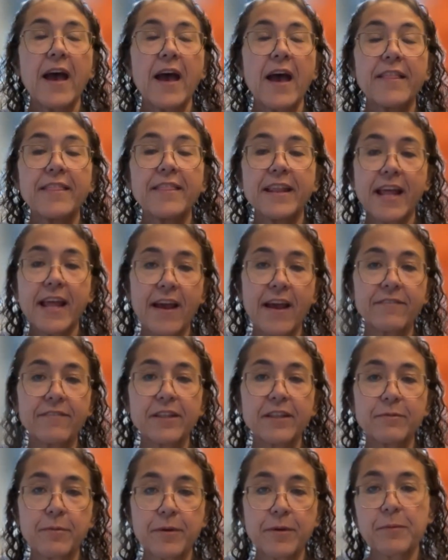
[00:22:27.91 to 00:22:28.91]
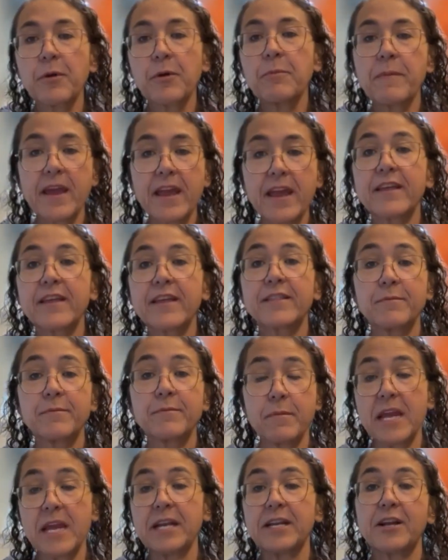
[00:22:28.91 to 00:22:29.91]
and then having people make the
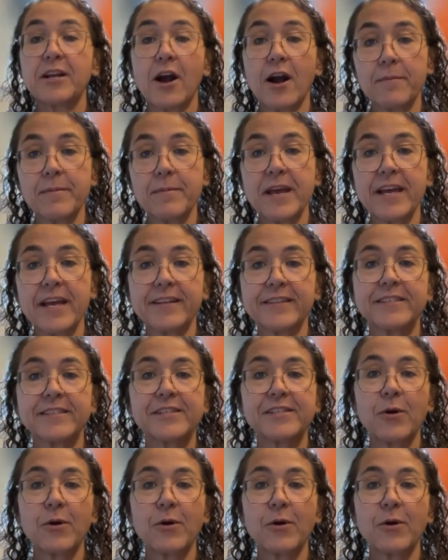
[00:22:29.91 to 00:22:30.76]
mean comments